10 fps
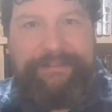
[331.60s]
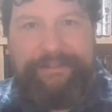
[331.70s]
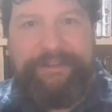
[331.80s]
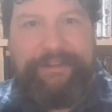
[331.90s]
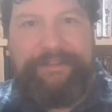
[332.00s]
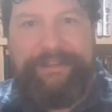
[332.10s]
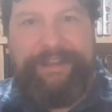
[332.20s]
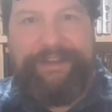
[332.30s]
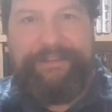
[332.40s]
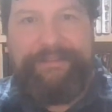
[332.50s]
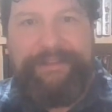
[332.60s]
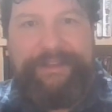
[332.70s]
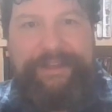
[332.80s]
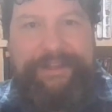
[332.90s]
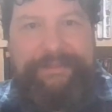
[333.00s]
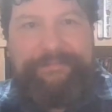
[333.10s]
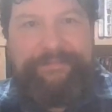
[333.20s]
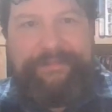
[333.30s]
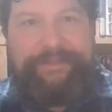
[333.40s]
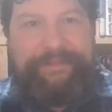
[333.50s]
the kind of
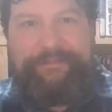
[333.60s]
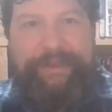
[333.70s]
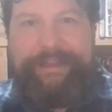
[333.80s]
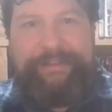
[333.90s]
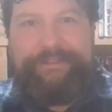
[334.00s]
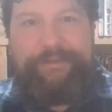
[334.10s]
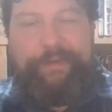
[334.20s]
dragon lizard, or